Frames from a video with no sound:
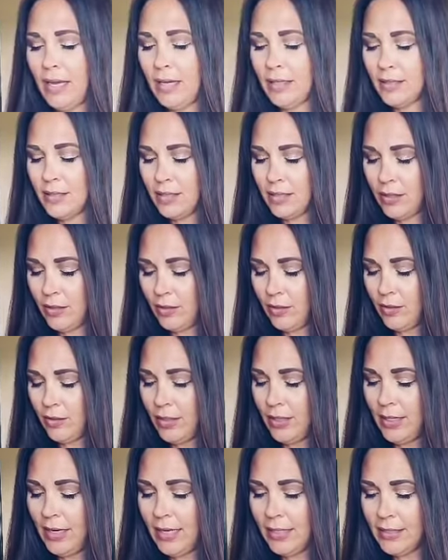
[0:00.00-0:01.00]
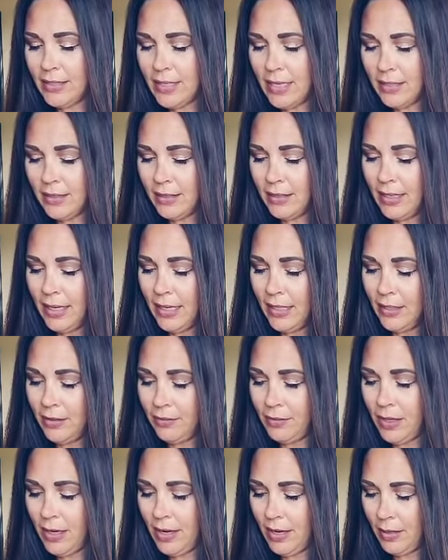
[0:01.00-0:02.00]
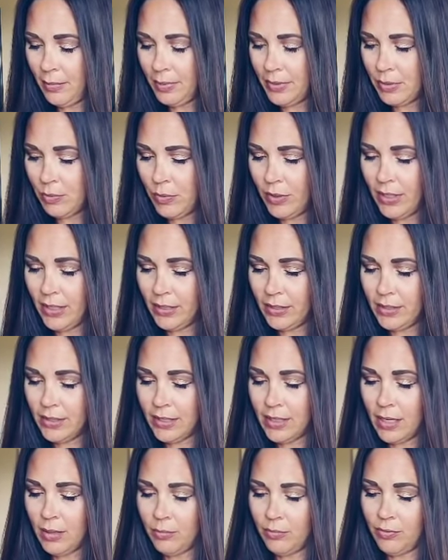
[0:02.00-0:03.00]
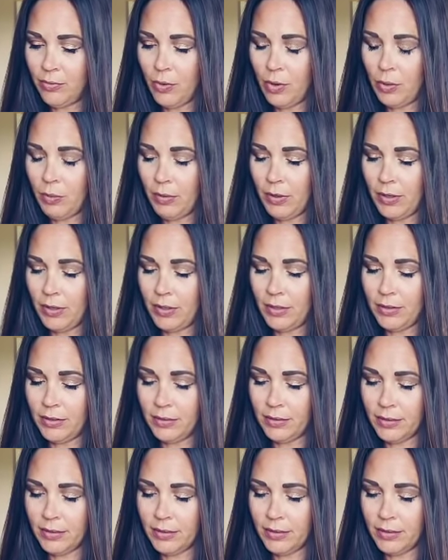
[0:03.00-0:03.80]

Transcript: And so it ends on the Knight of Cups, wanting to come forward.